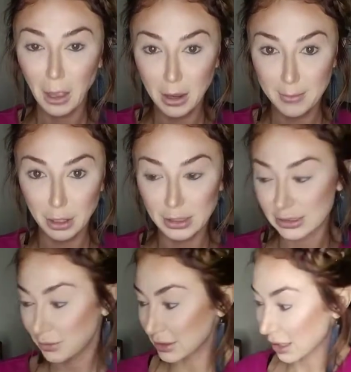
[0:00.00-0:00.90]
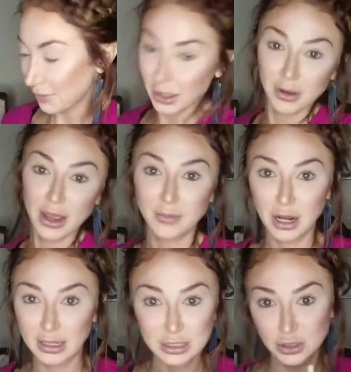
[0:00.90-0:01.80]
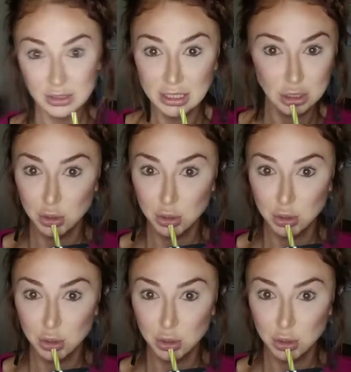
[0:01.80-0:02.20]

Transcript: Okay, my crazy one's coming. Okay, all right, let's do this.